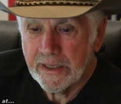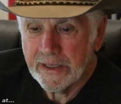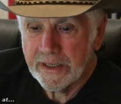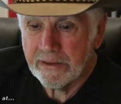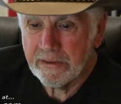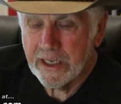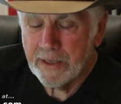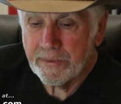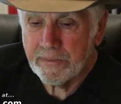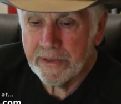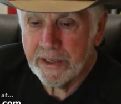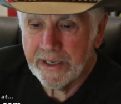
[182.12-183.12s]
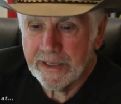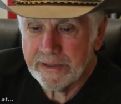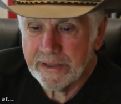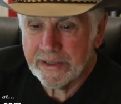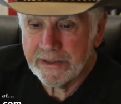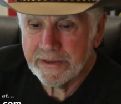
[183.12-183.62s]
Now, keep in mind
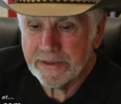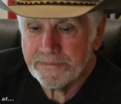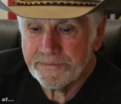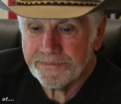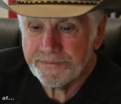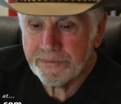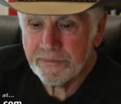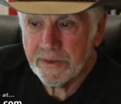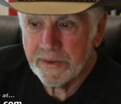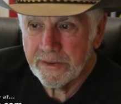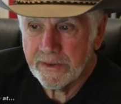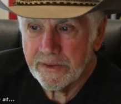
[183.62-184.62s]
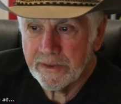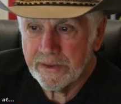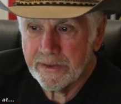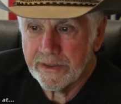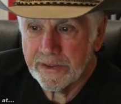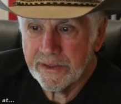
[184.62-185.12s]
that
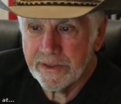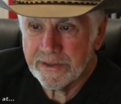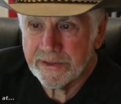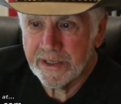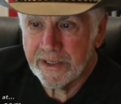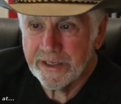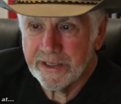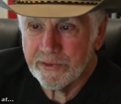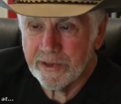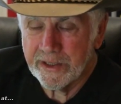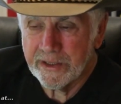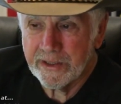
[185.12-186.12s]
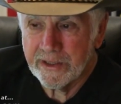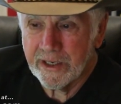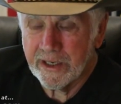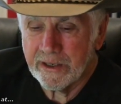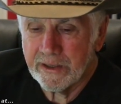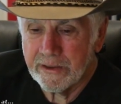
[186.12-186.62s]
the Sanhedrin
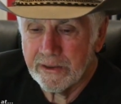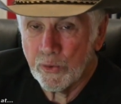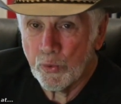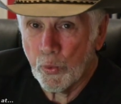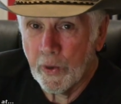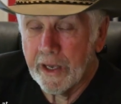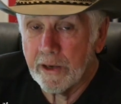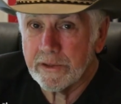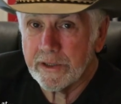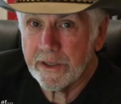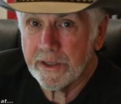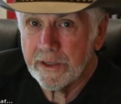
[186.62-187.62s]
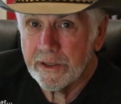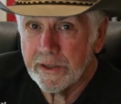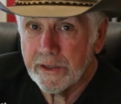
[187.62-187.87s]
are way out there,